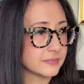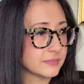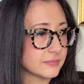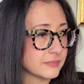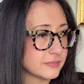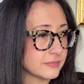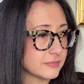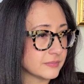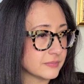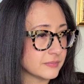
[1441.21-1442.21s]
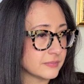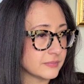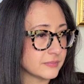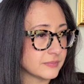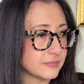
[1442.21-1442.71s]

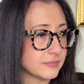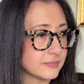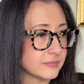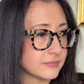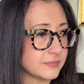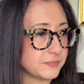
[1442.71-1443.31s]
(silent)